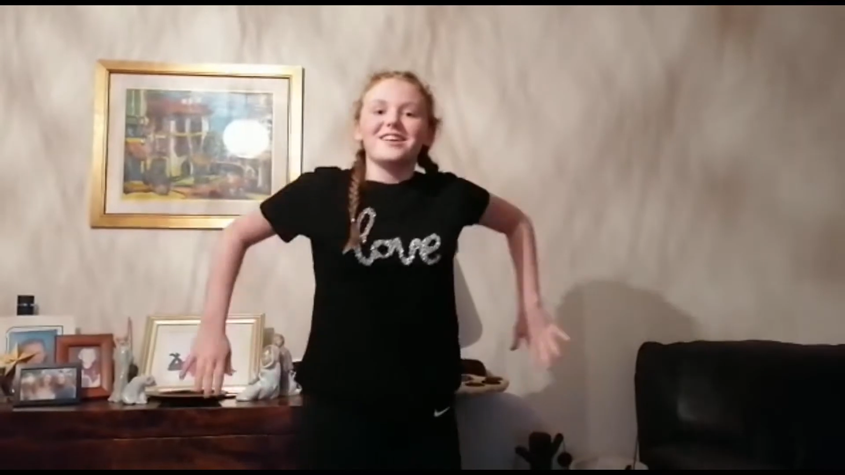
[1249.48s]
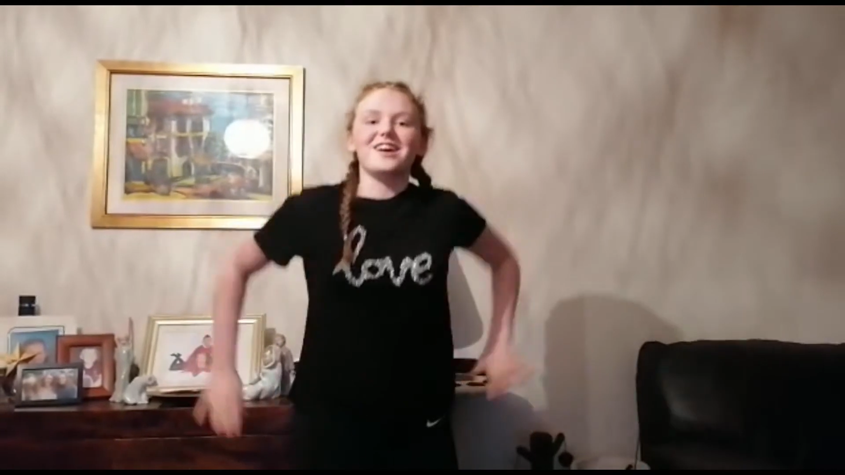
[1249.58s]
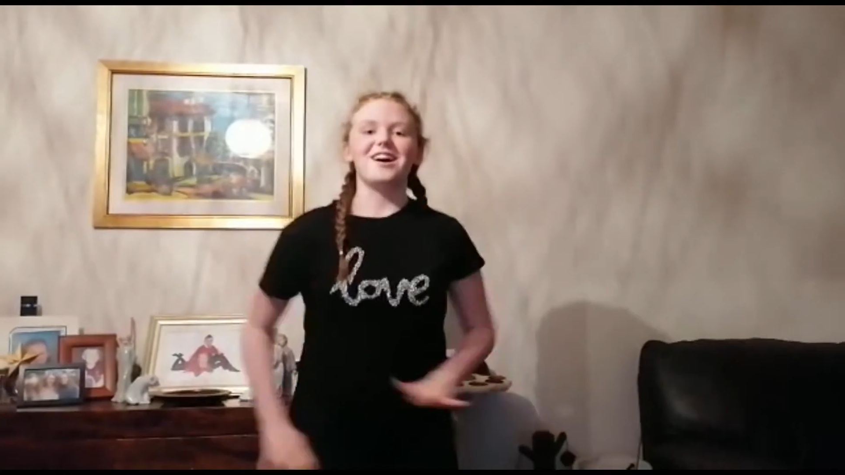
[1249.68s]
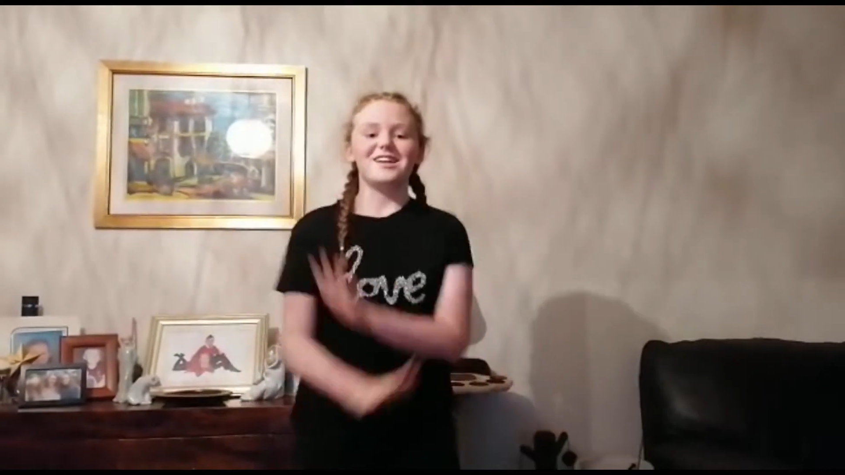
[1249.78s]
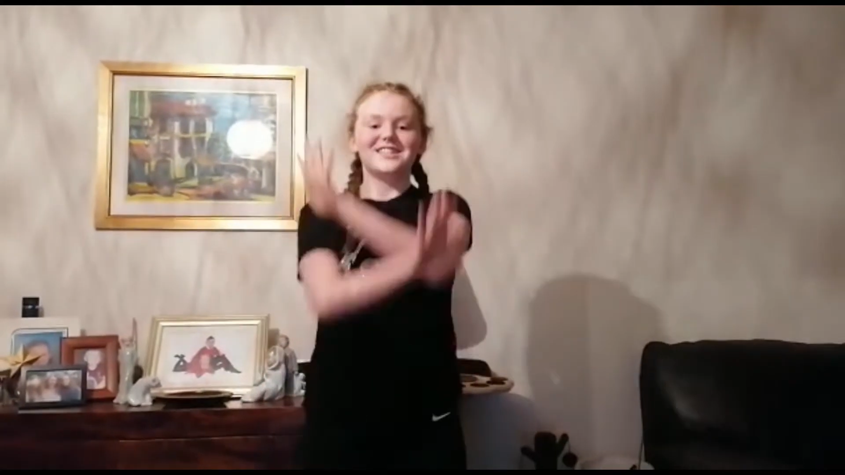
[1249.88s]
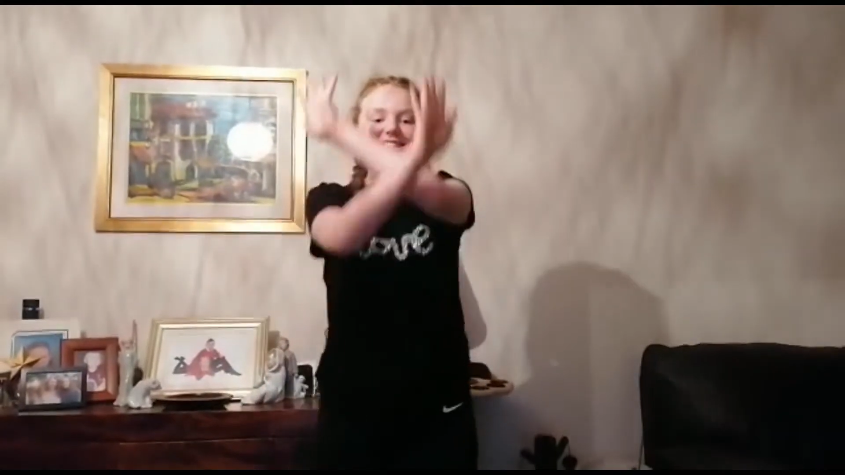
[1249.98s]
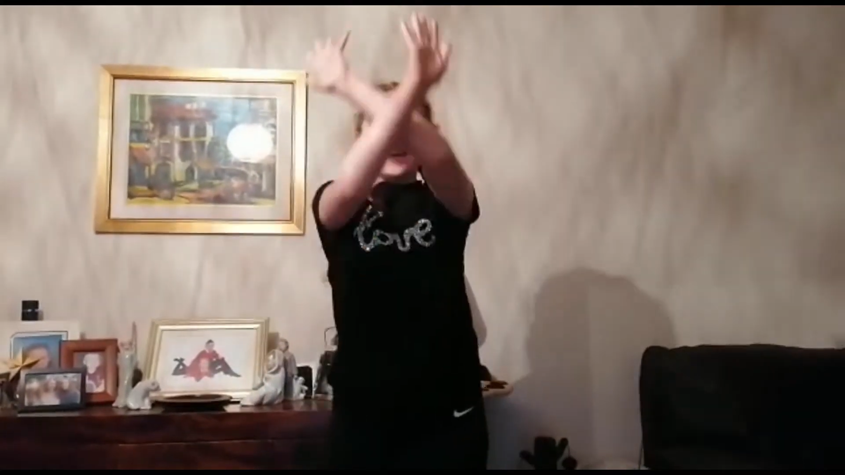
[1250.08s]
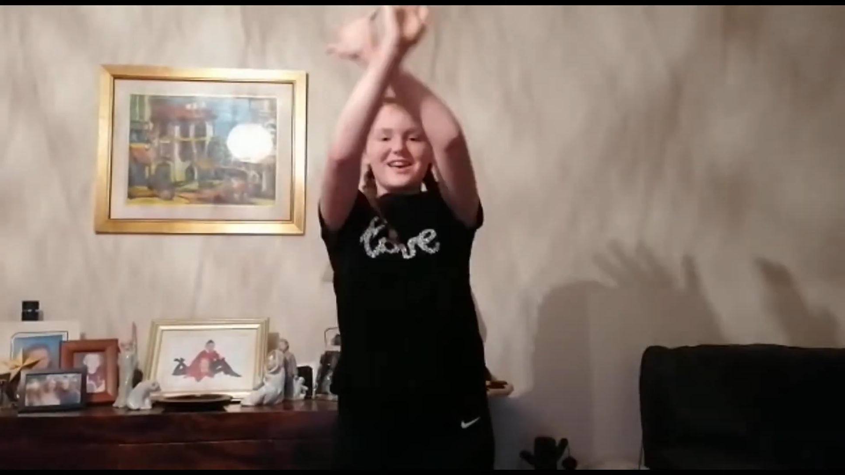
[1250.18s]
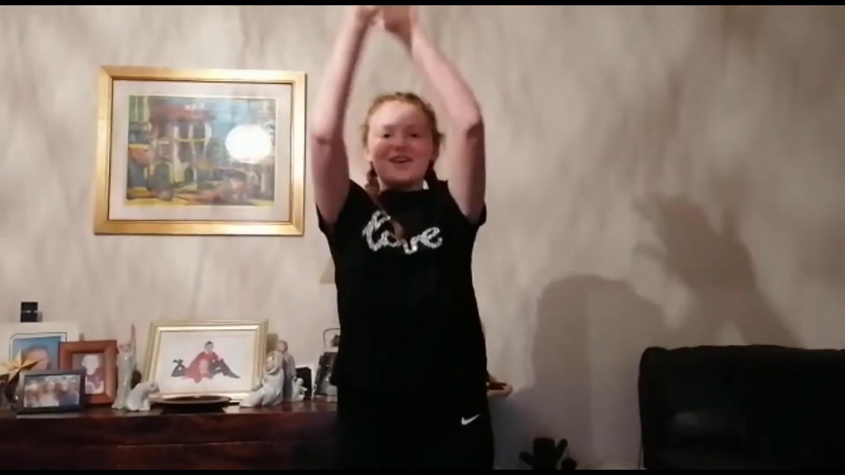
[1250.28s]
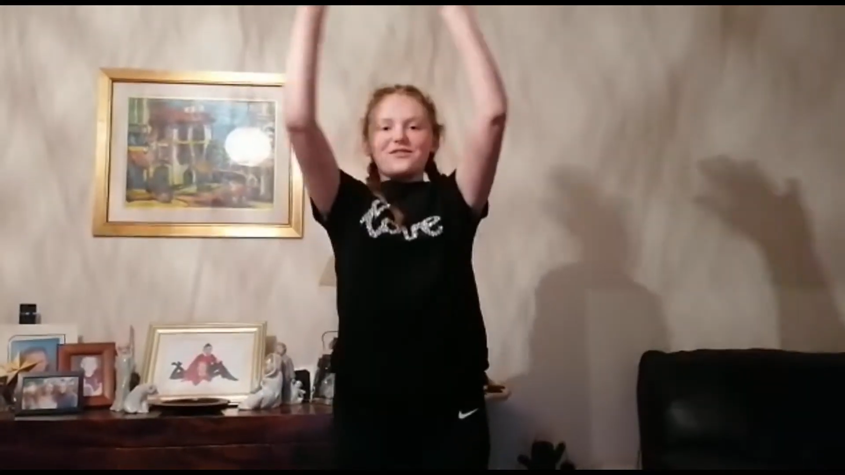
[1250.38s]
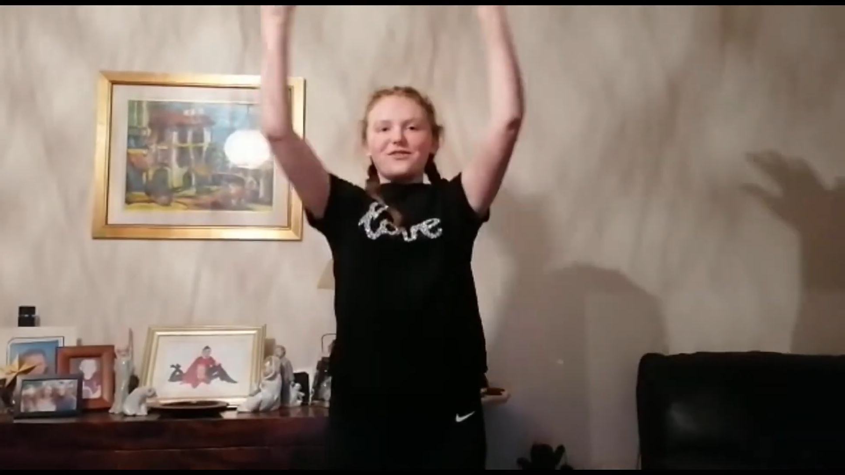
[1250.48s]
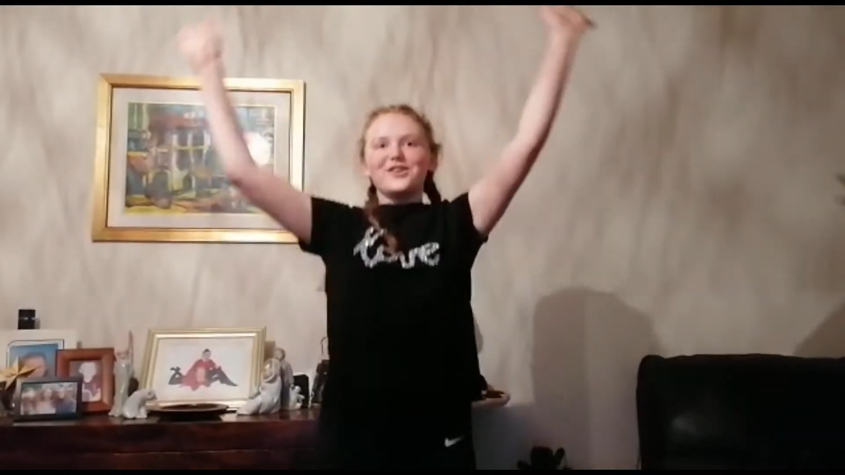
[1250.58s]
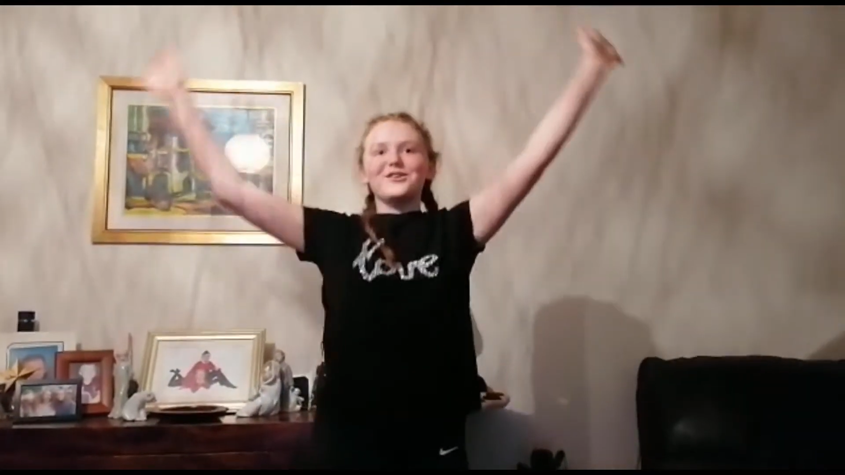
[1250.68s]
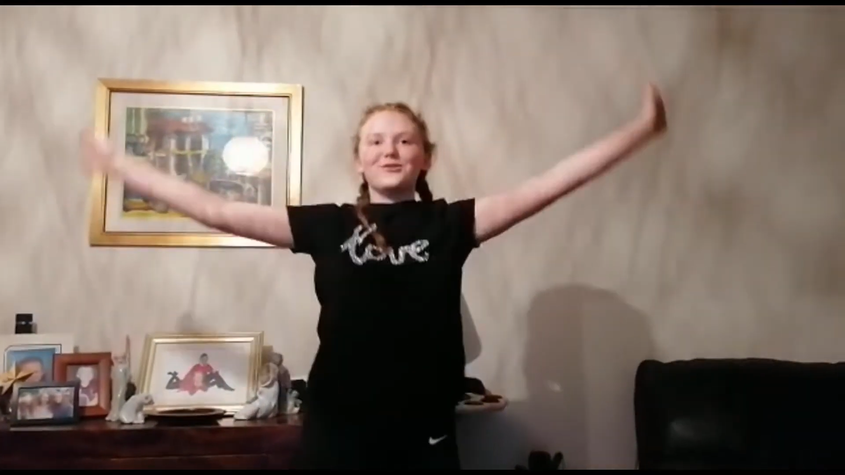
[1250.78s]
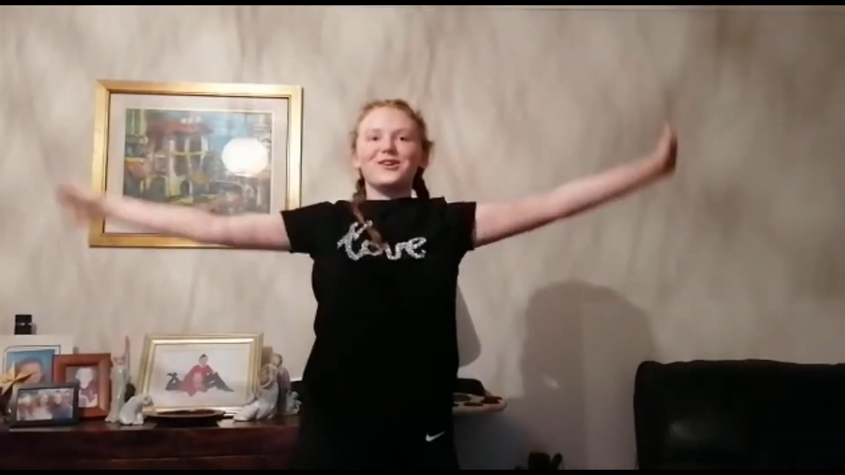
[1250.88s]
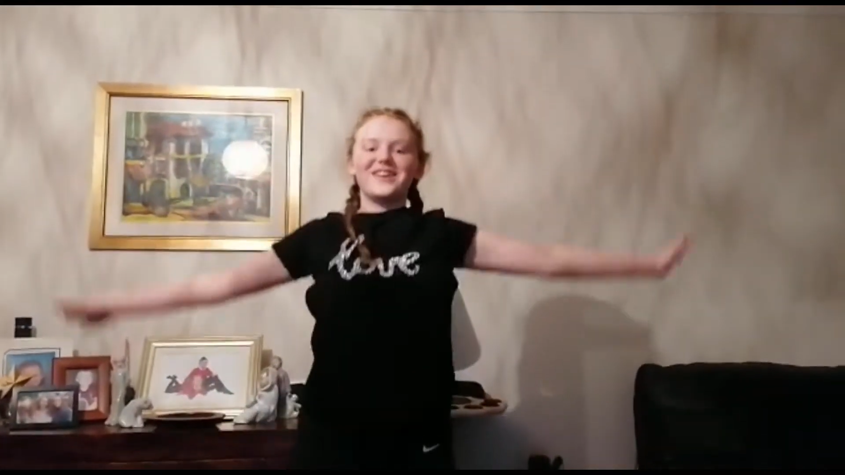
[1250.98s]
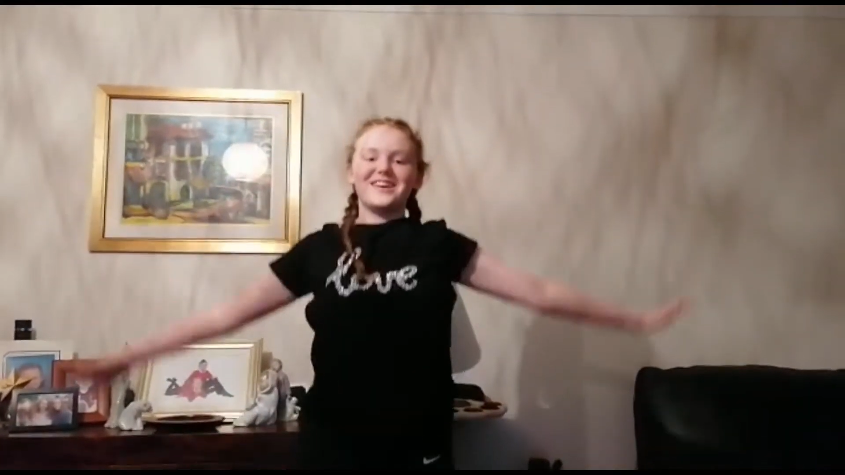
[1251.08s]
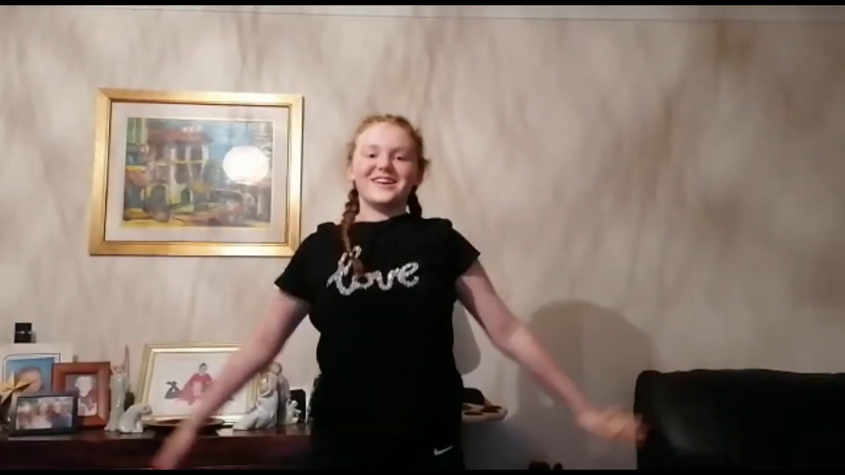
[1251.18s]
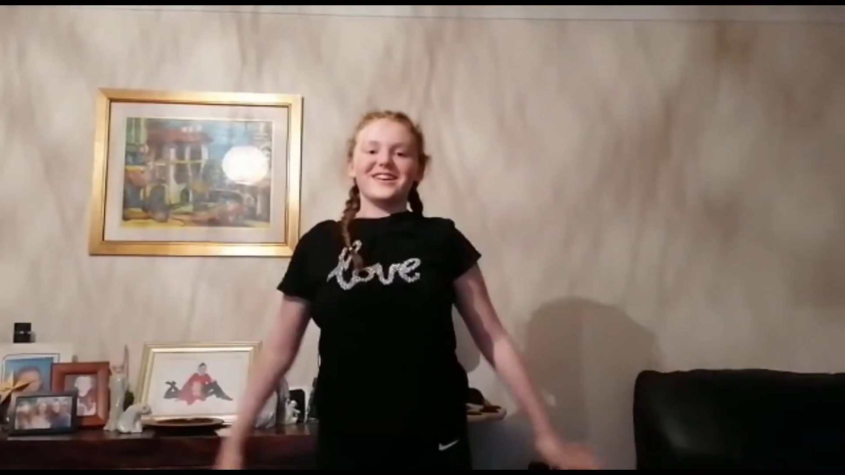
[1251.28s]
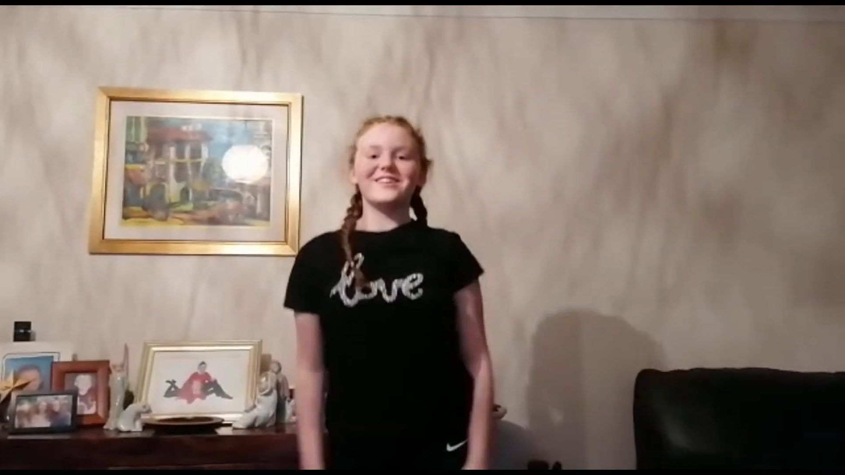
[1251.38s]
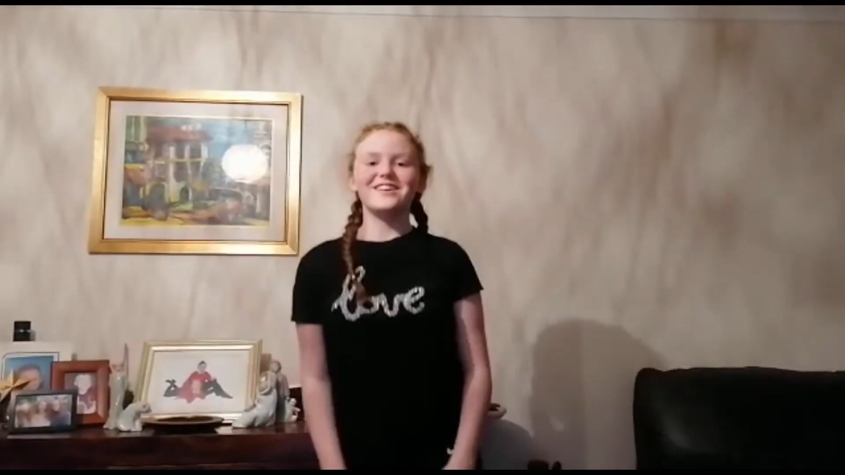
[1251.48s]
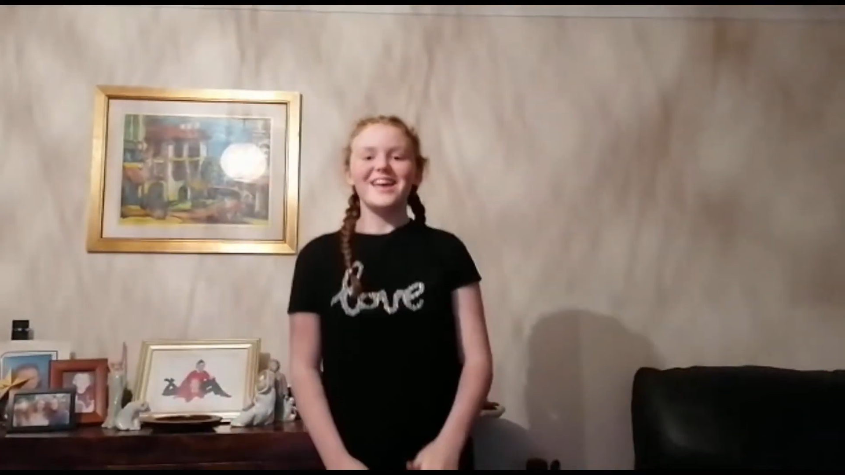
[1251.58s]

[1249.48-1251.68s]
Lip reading: God is everywhere,